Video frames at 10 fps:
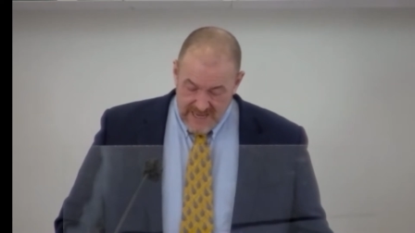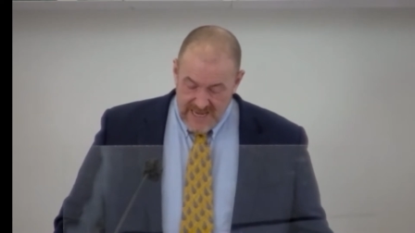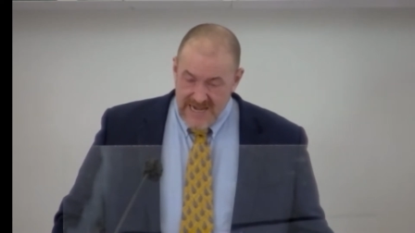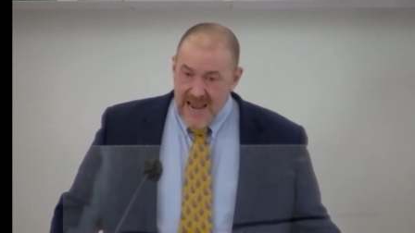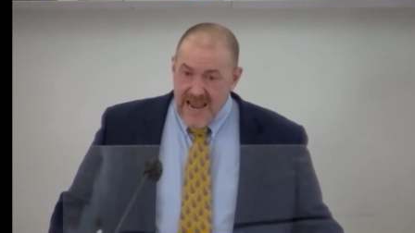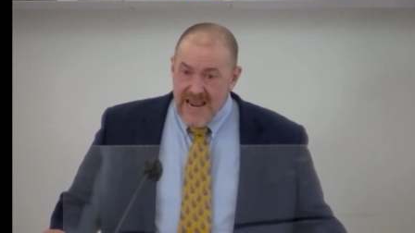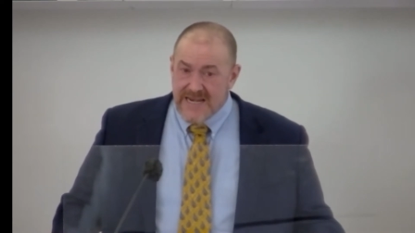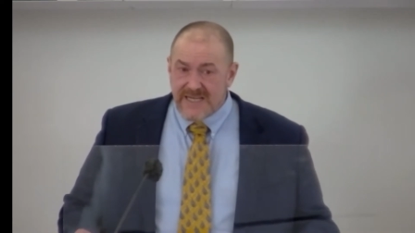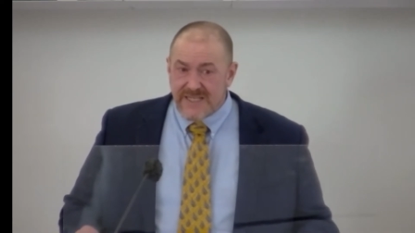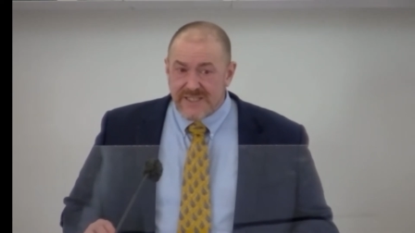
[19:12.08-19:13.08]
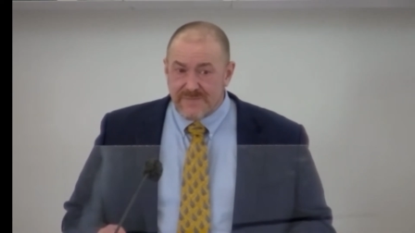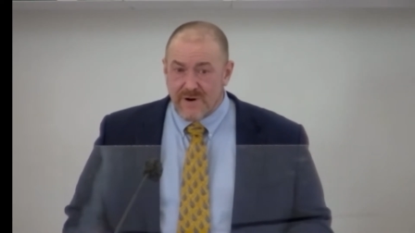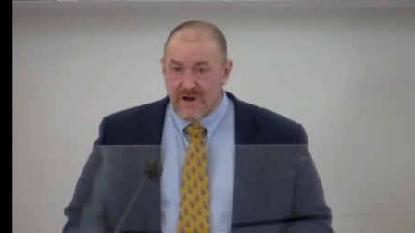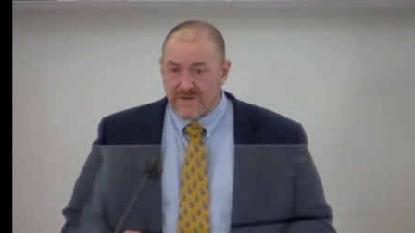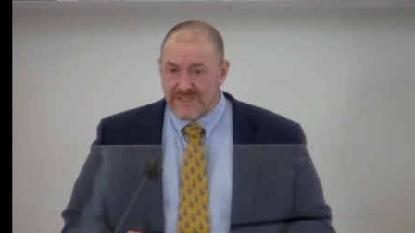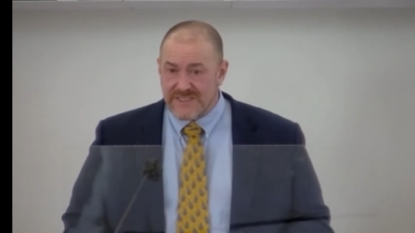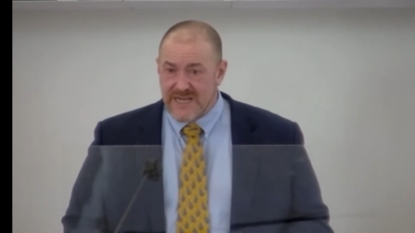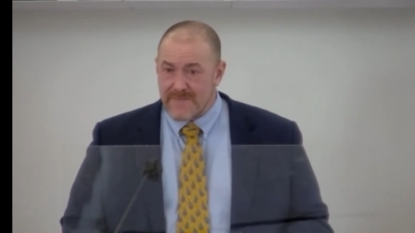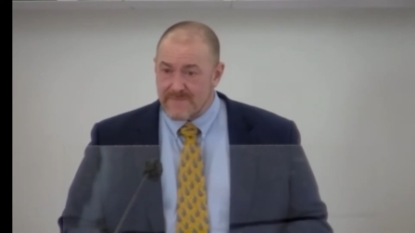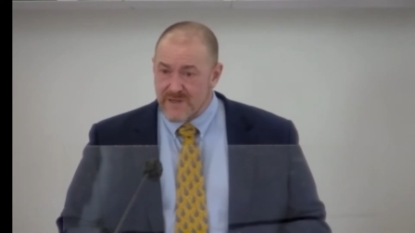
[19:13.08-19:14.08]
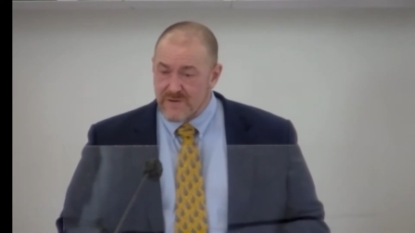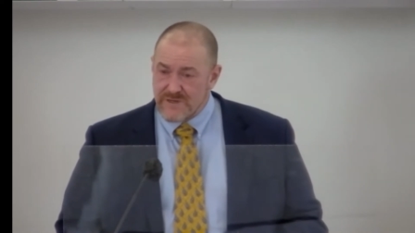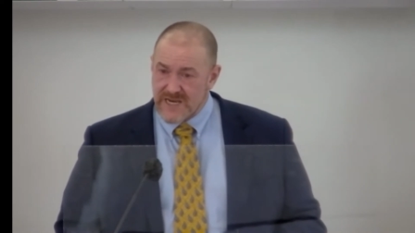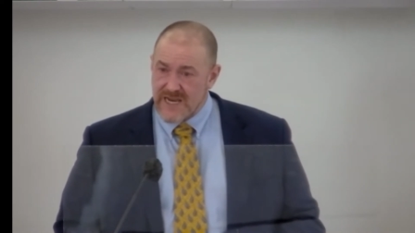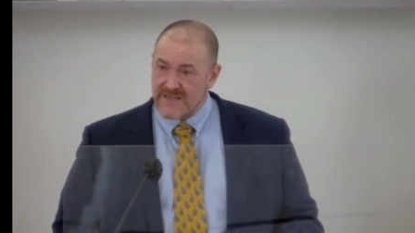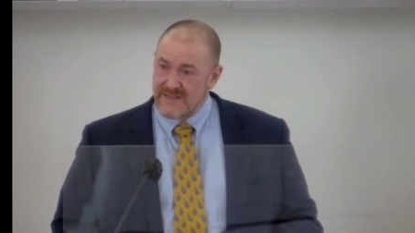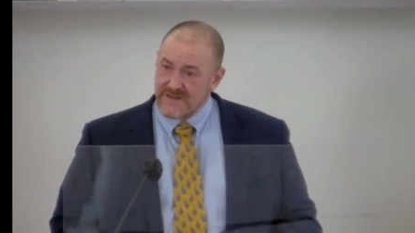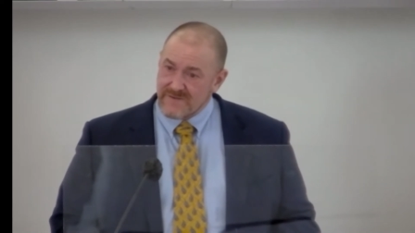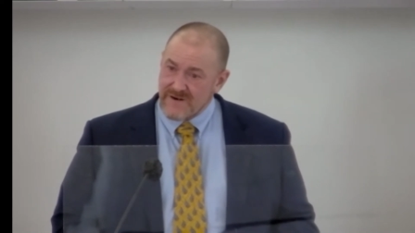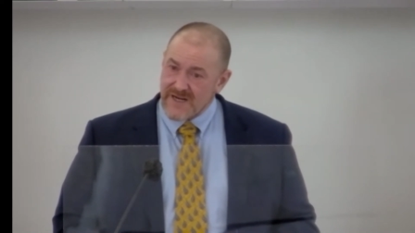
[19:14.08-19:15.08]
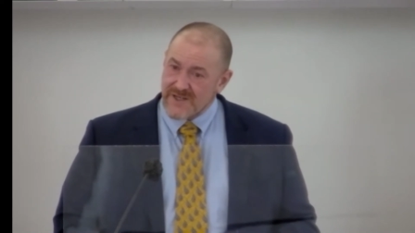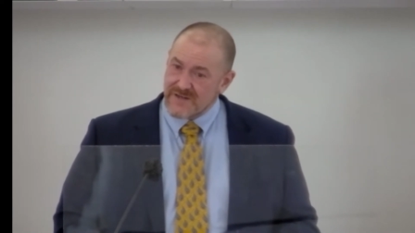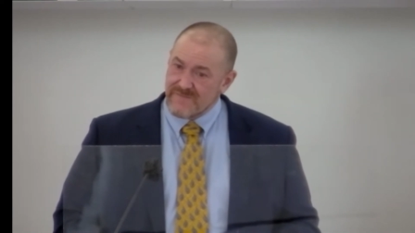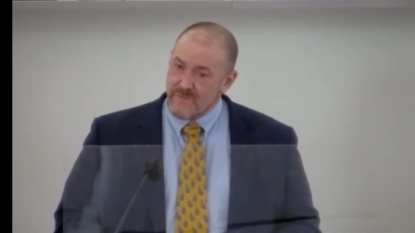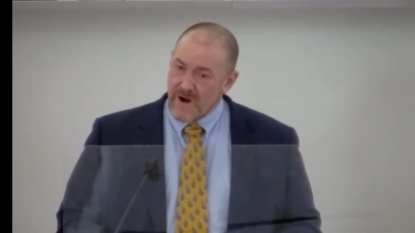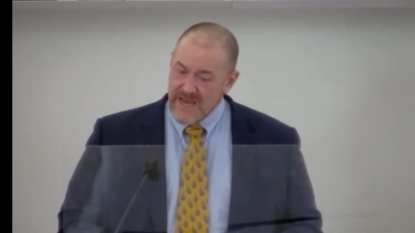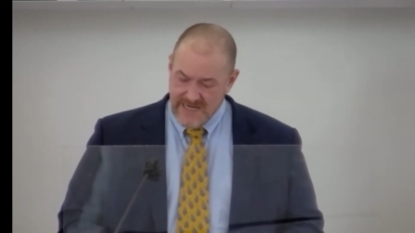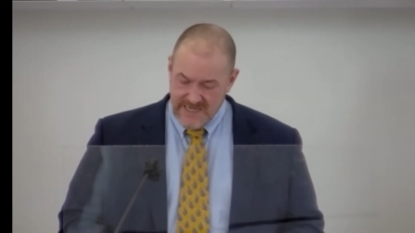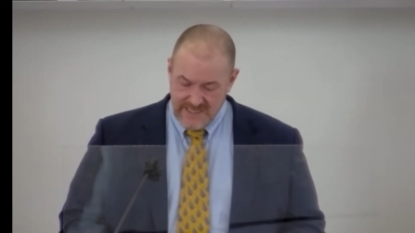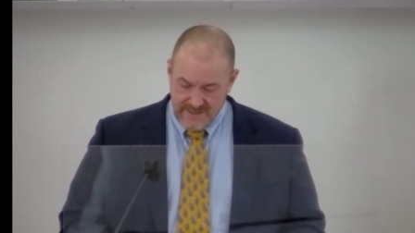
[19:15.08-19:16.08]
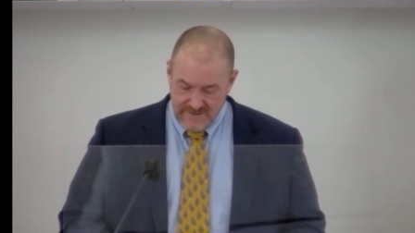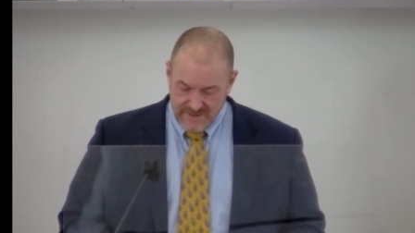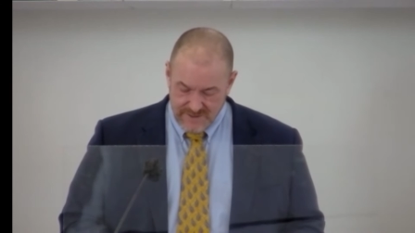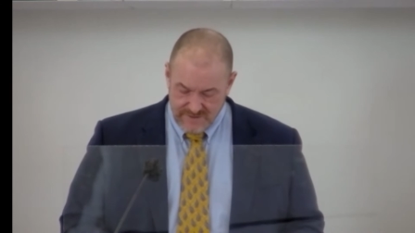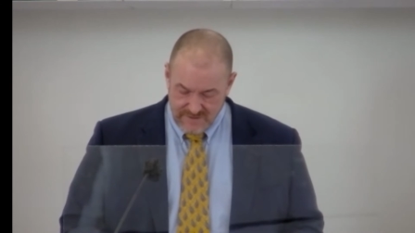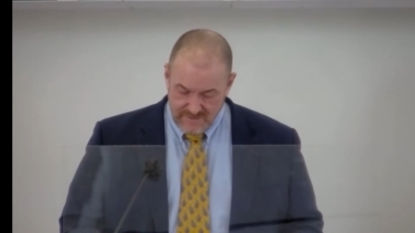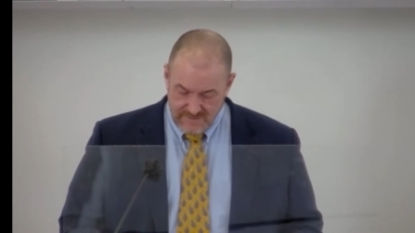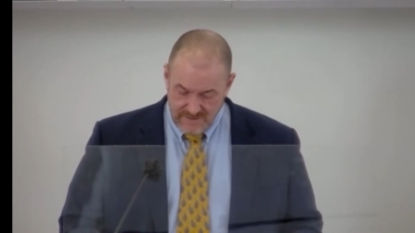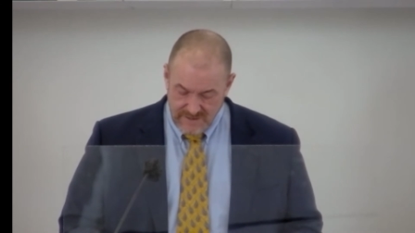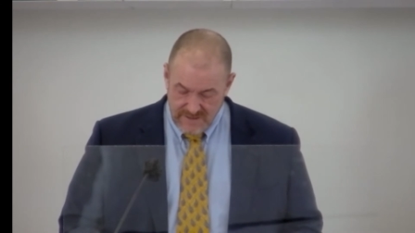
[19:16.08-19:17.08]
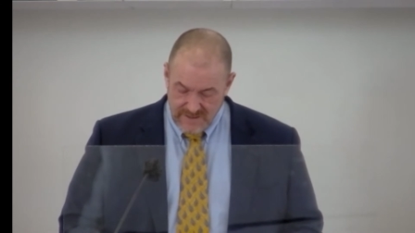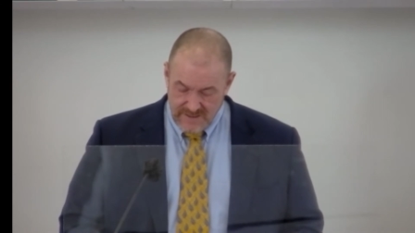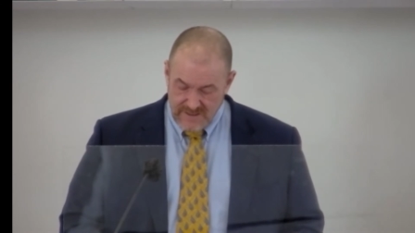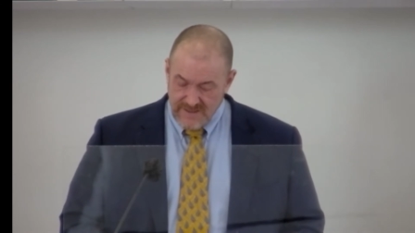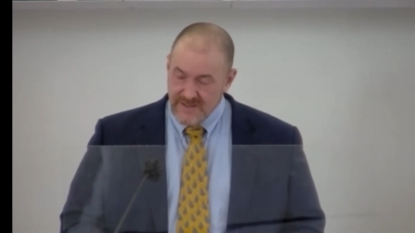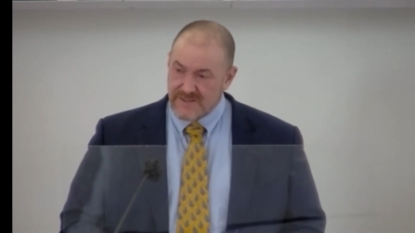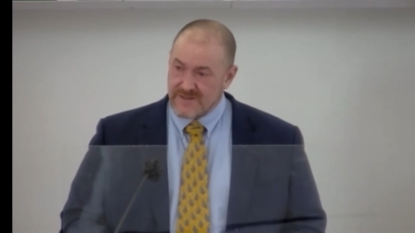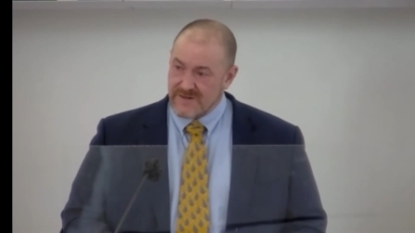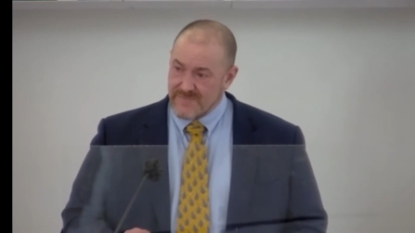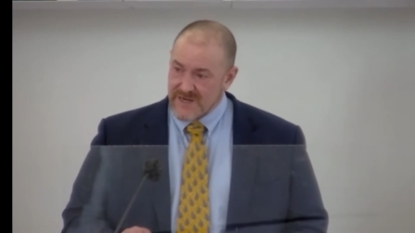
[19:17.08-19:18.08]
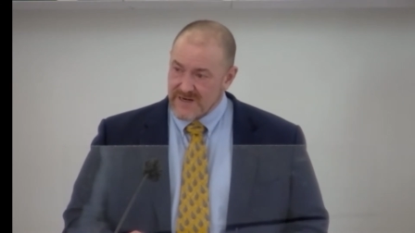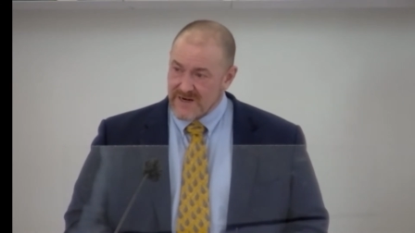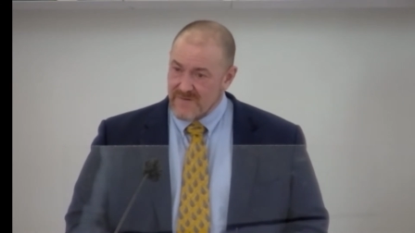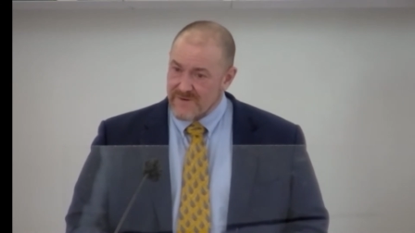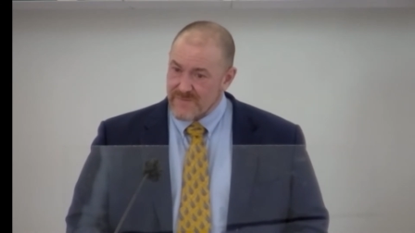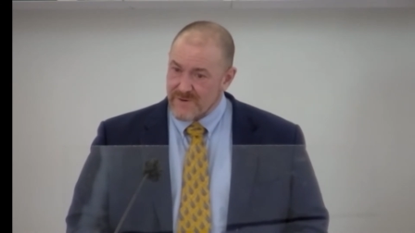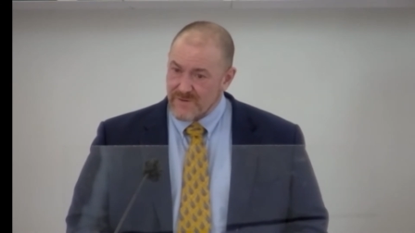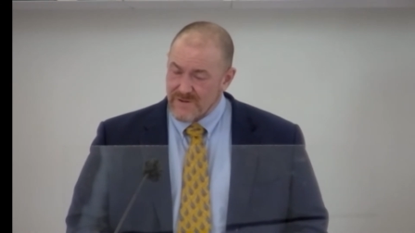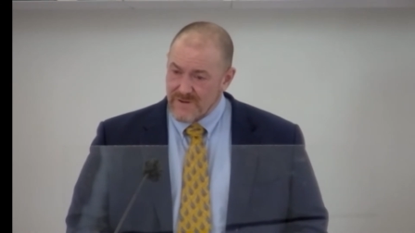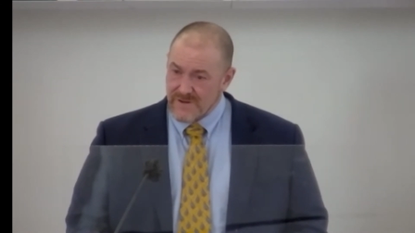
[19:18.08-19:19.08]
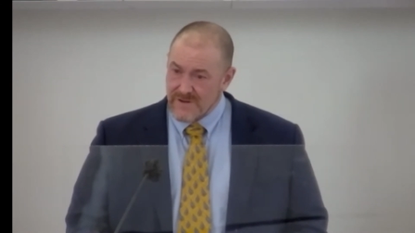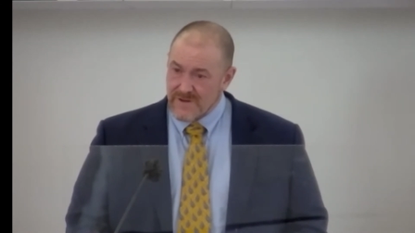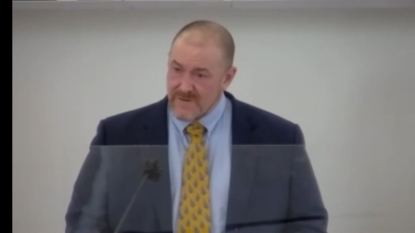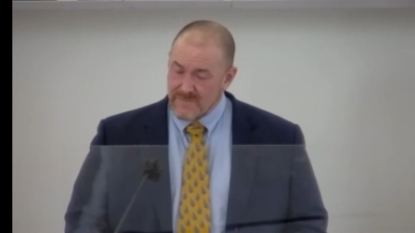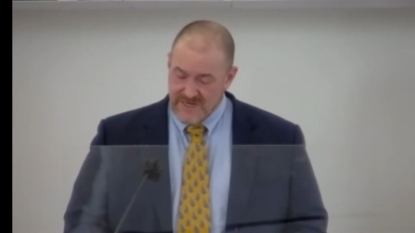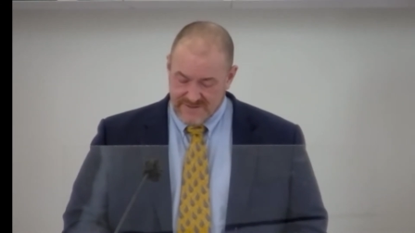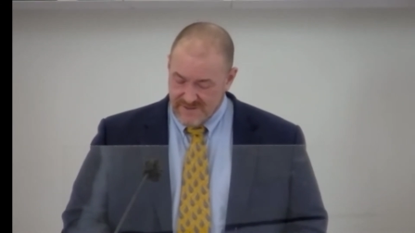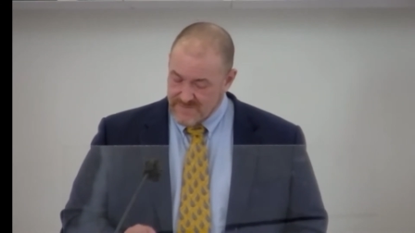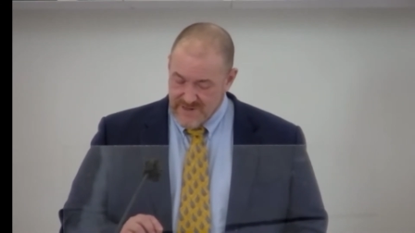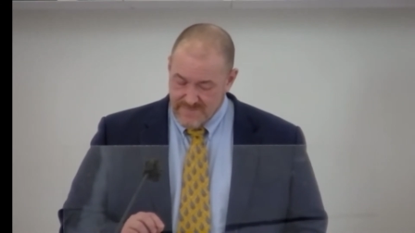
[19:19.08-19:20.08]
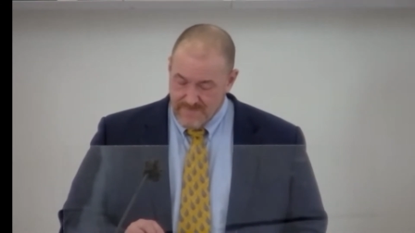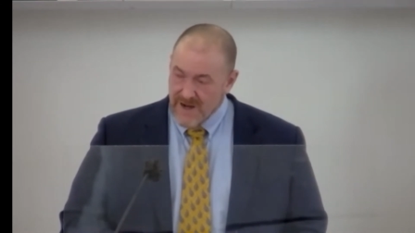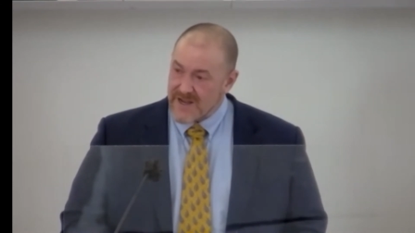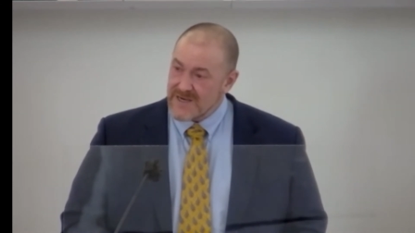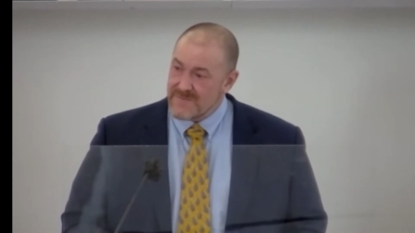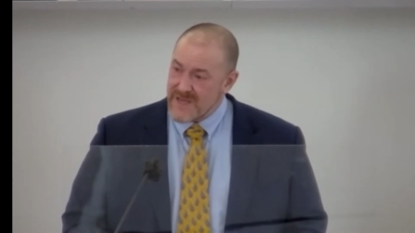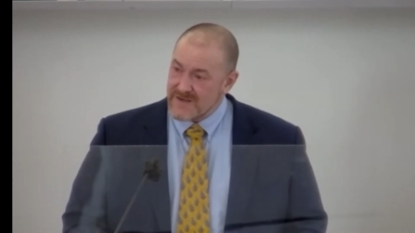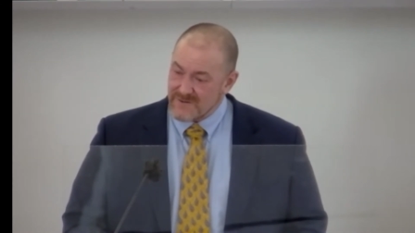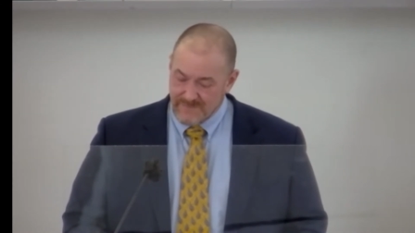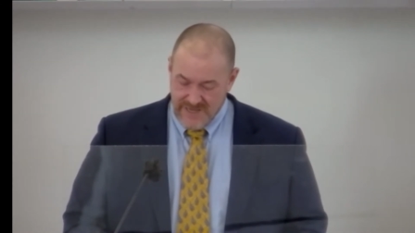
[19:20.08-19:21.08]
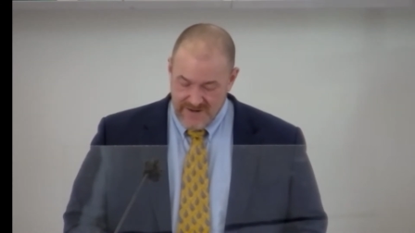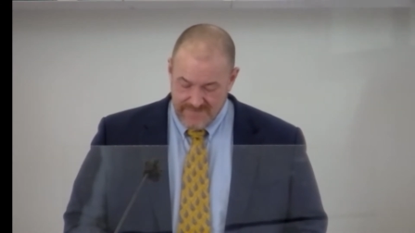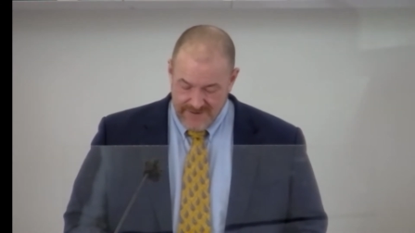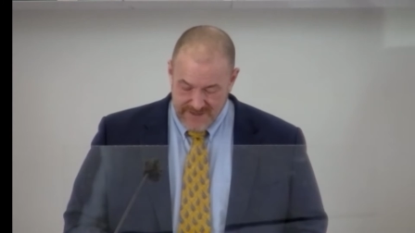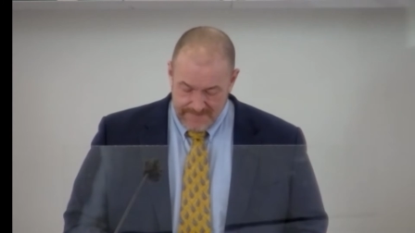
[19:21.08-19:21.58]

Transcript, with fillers: And any small step you take in the direction of widening your circle is going to be uncomfortable, but it's going to be a monumental benefit.